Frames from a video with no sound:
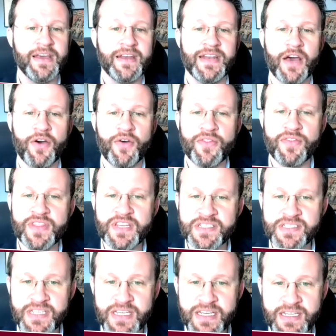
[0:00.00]
Now,
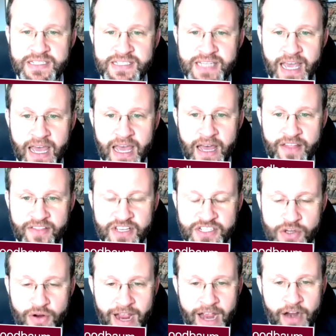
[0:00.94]
this is uh,
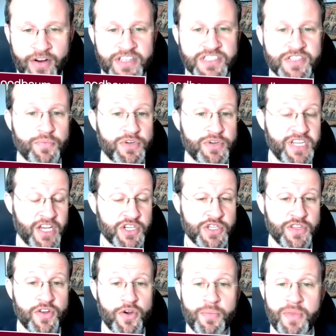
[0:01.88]
these are areas of
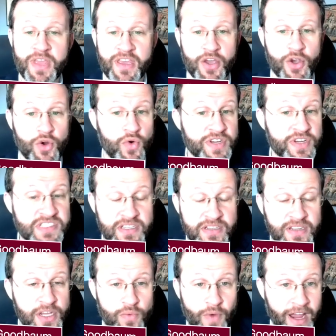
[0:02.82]
protection that are being
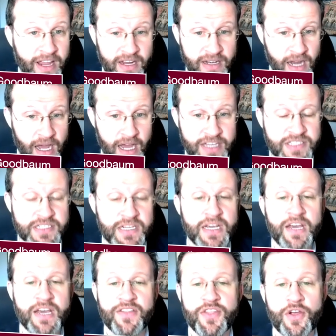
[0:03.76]
increasingly recognized.
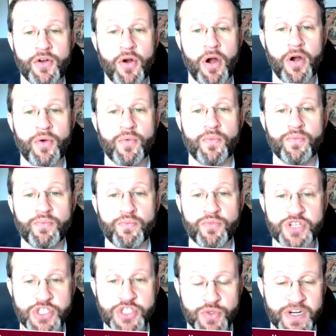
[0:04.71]
There are
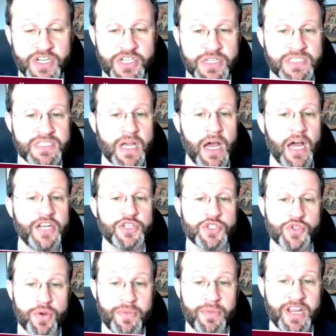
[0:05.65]
restrictions on
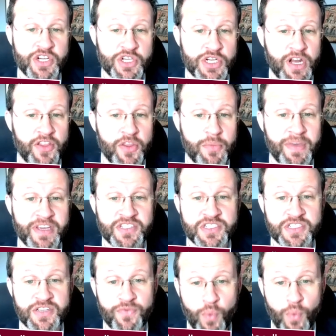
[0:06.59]
discrimination on the
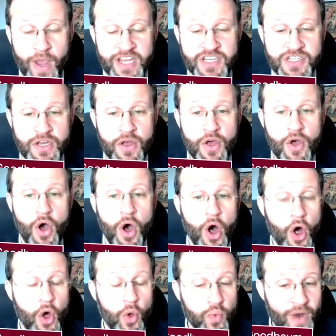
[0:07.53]
basis of weight
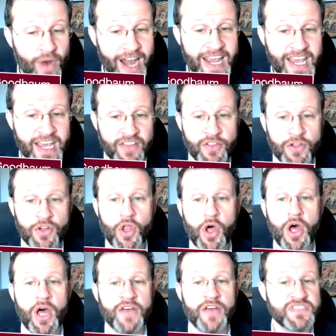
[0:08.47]
already in the
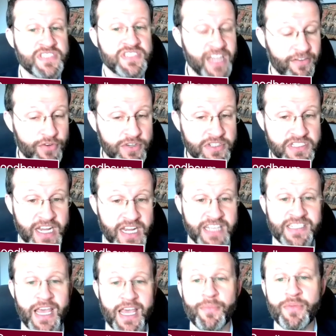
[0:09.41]
law of several
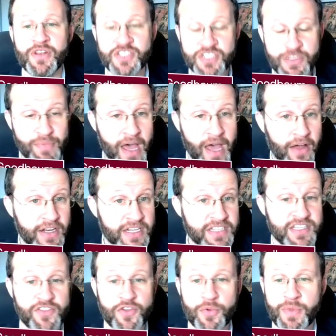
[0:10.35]
states and
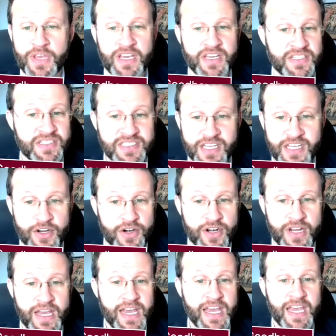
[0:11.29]
municipalities, and they're being
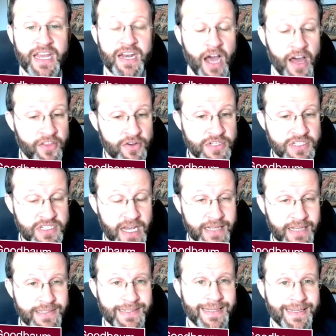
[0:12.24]
considered in other
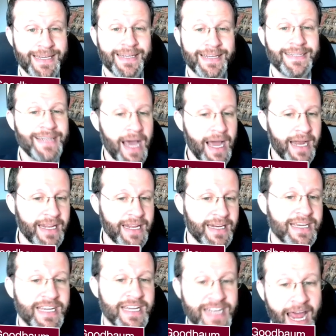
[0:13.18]
states, not in
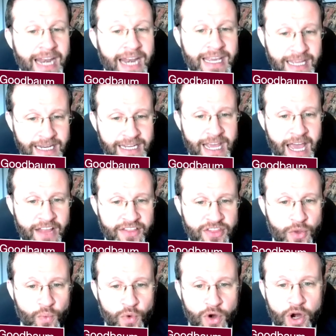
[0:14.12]
Connecticut
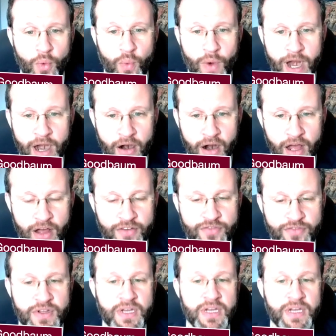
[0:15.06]
yet that we're aware of,